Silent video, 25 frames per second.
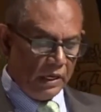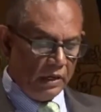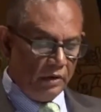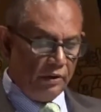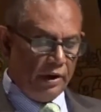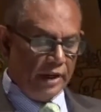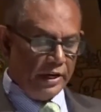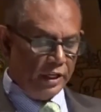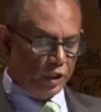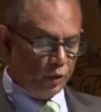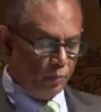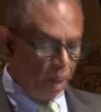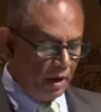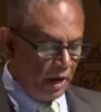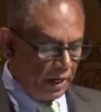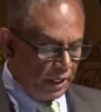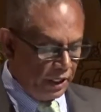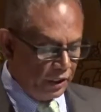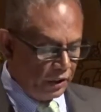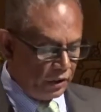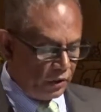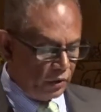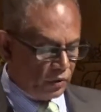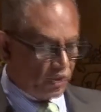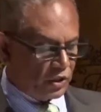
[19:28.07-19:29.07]
raise
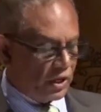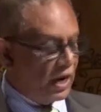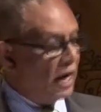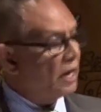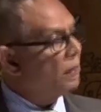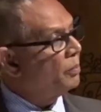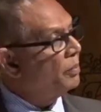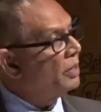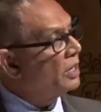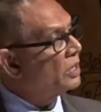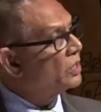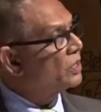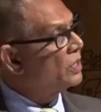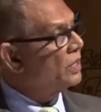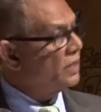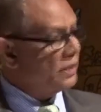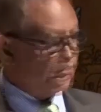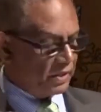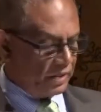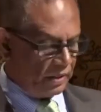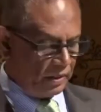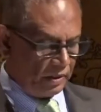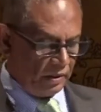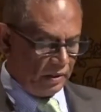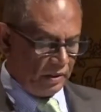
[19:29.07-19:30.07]
money to start
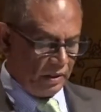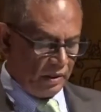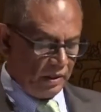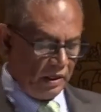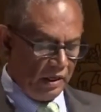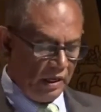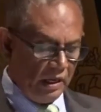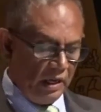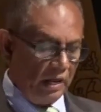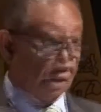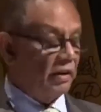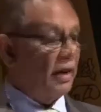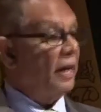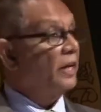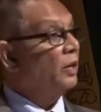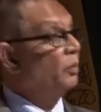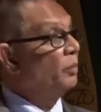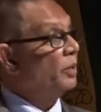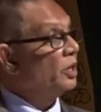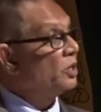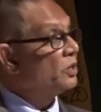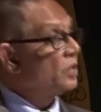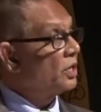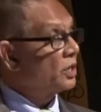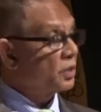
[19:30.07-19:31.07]
business, write
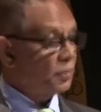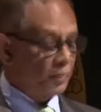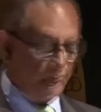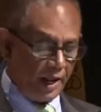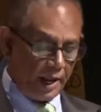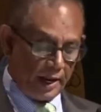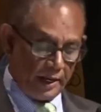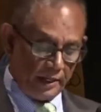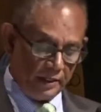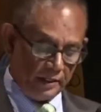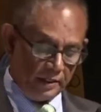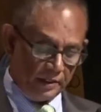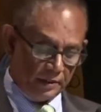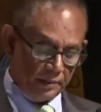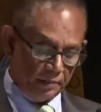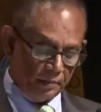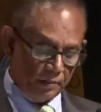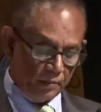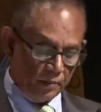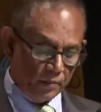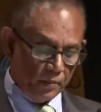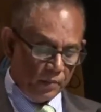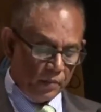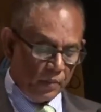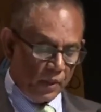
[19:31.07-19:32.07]
business plans,
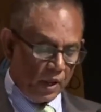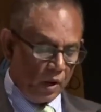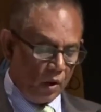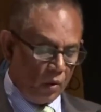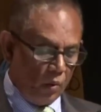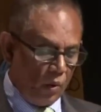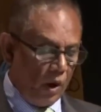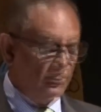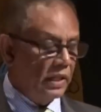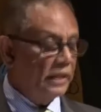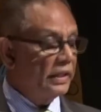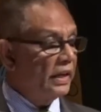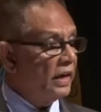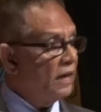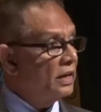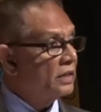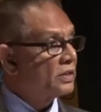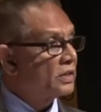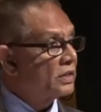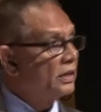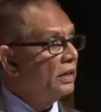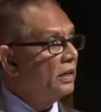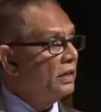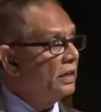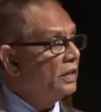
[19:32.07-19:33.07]
while they are
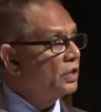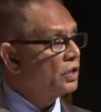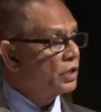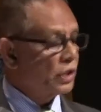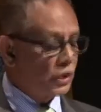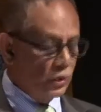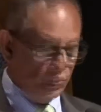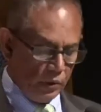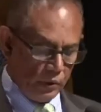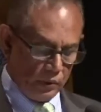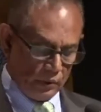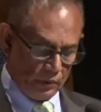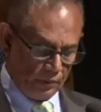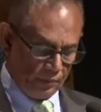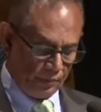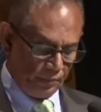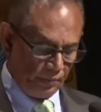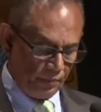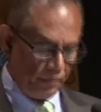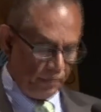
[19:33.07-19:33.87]
still in school.